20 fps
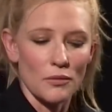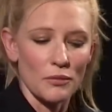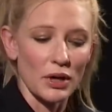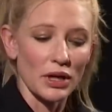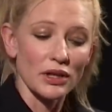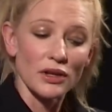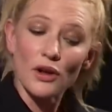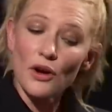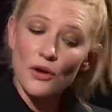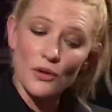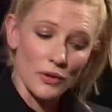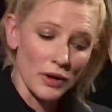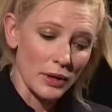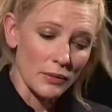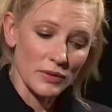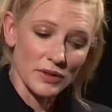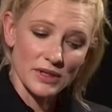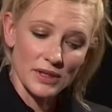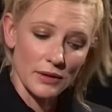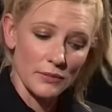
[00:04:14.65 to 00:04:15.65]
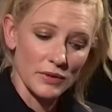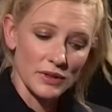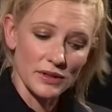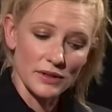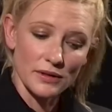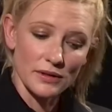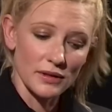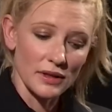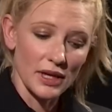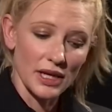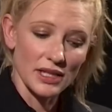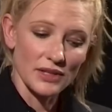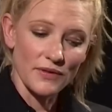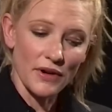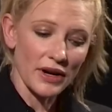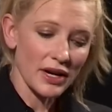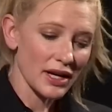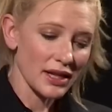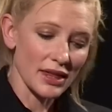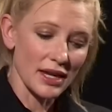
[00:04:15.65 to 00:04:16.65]
But no, it was, it was, it's
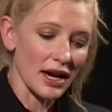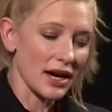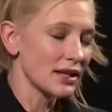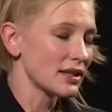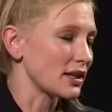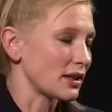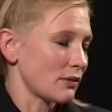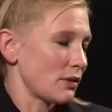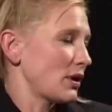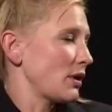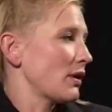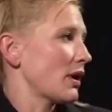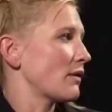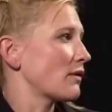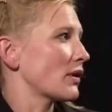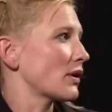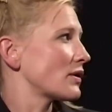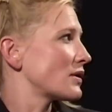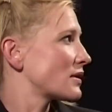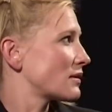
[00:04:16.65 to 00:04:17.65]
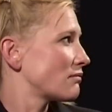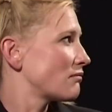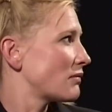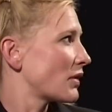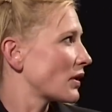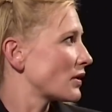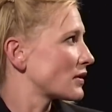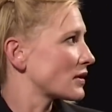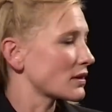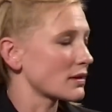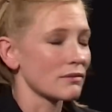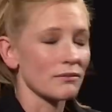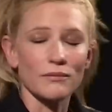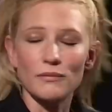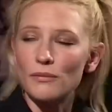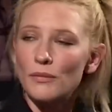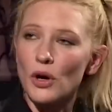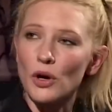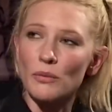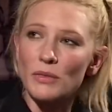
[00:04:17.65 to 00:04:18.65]
very cathartic when you have those those
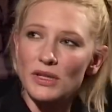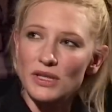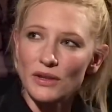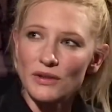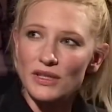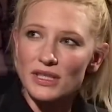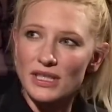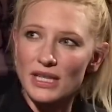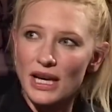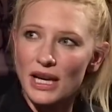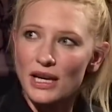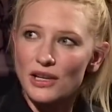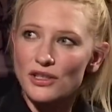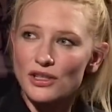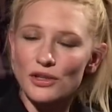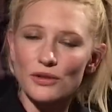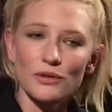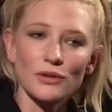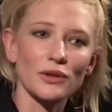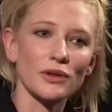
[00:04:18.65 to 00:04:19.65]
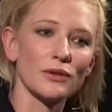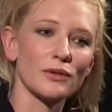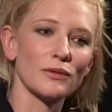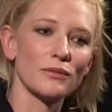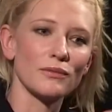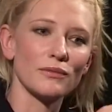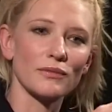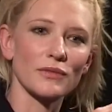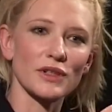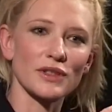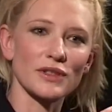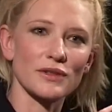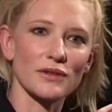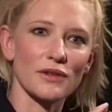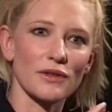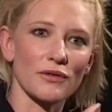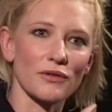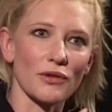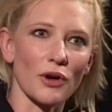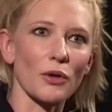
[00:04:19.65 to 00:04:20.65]
moments on stage. You you
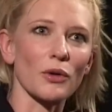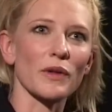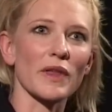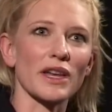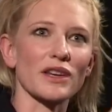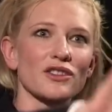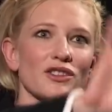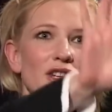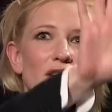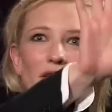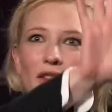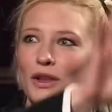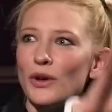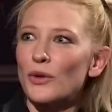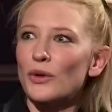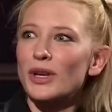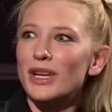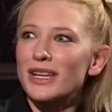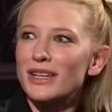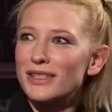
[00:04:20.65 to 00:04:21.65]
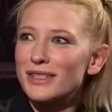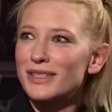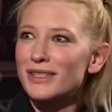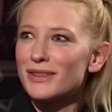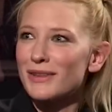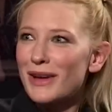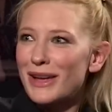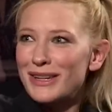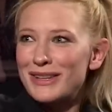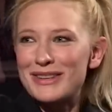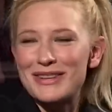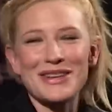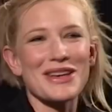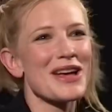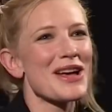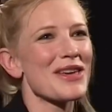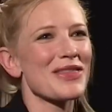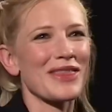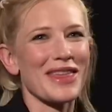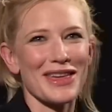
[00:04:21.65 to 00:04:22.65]
just throw all that shit at the audience, and
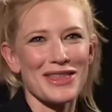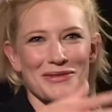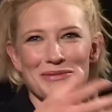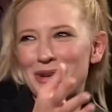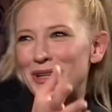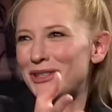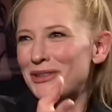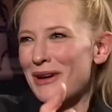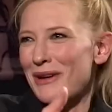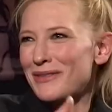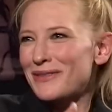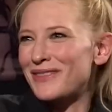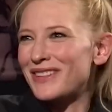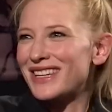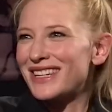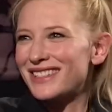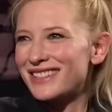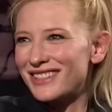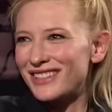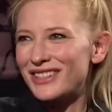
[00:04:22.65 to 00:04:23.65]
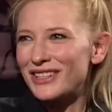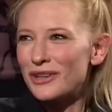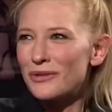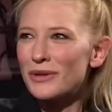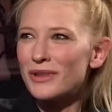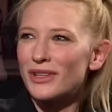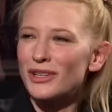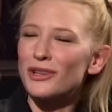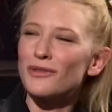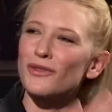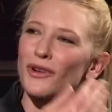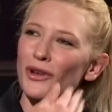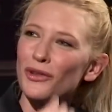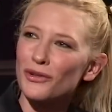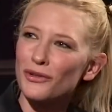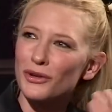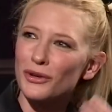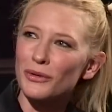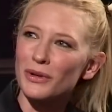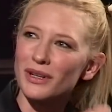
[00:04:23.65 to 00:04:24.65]
they're the ones who have to deal with it. You've
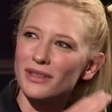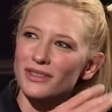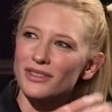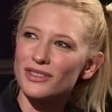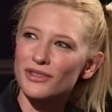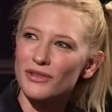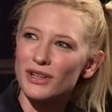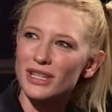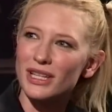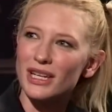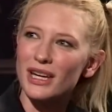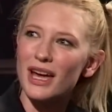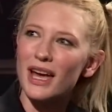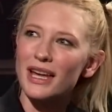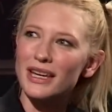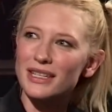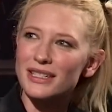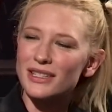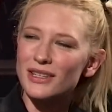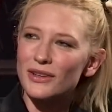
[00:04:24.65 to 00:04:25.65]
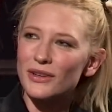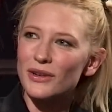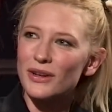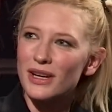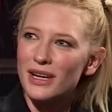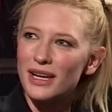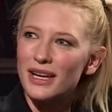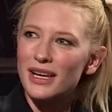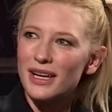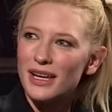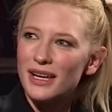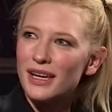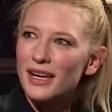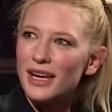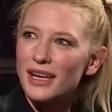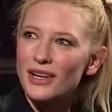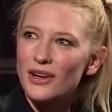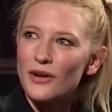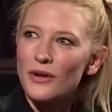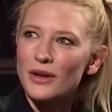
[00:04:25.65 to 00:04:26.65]
gone through it during the night, so
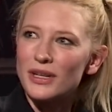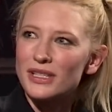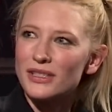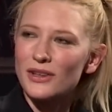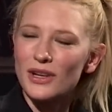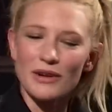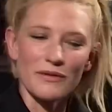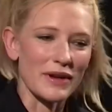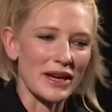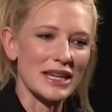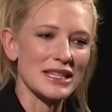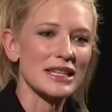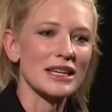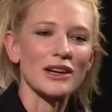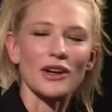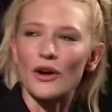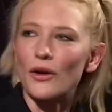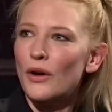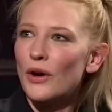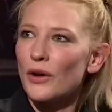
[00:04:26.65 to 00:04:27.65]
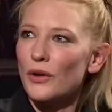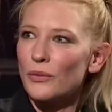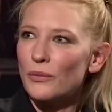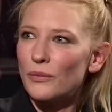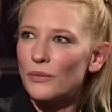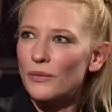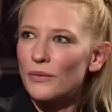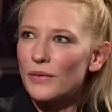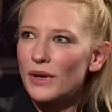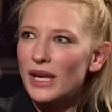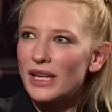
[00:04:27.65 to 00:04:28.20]
no, it's kind of easy to go home.